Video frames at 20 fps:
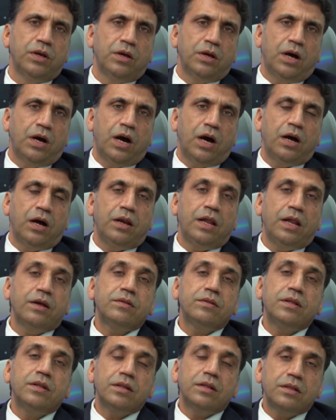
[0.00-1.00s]
less
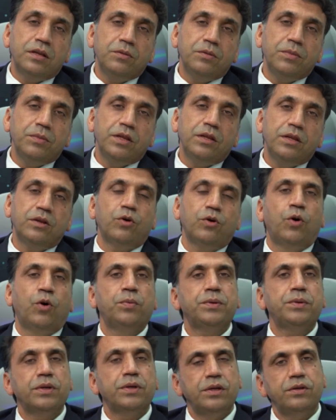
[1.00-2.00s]
than 3 million option
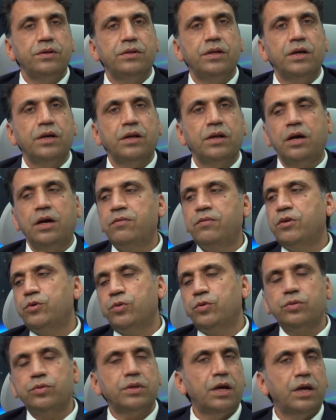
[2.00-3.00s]
is there, I will use
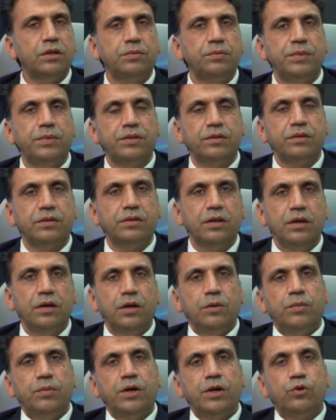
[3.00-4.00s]
cash basis.
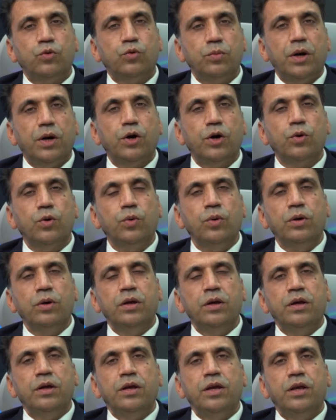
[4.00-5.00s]
But tomorrow,
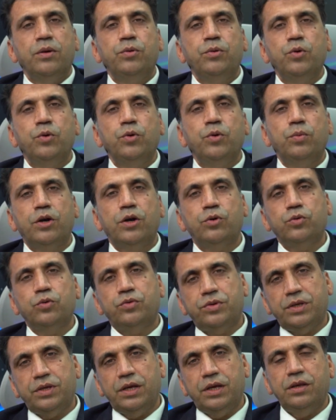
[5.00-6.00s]
if you want to
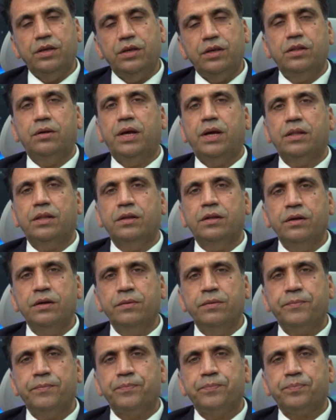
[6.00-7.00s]
change the method,
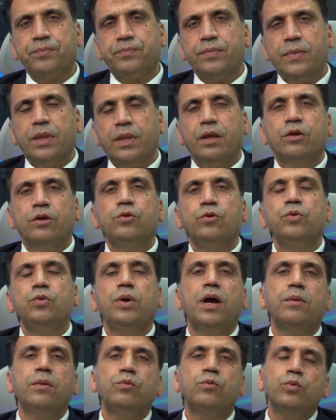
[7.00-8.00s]
you
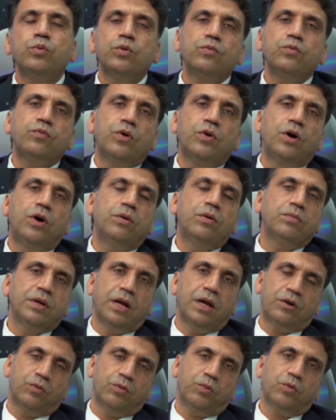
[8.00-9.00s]
have to get
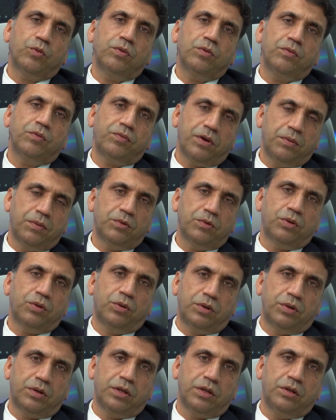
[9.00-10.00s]
approval from
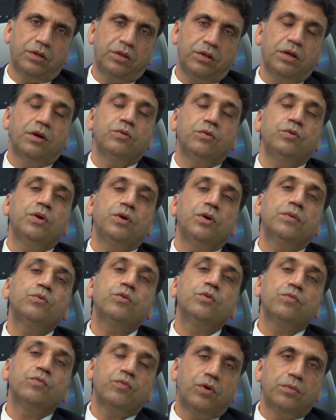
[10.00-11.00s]
authority. You have to
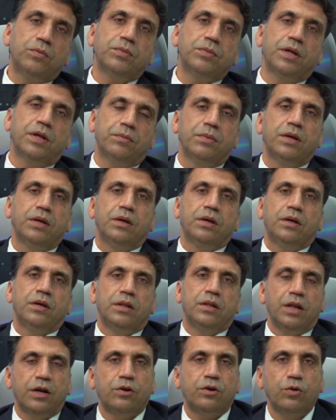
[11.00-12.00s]
inform them
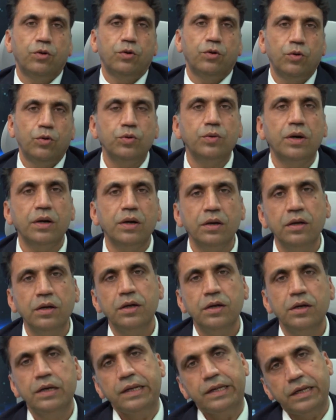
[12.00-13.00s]
that no, you are
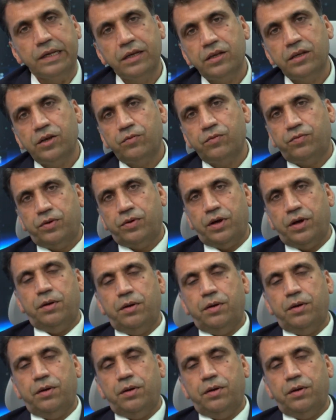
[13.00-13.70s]
changing from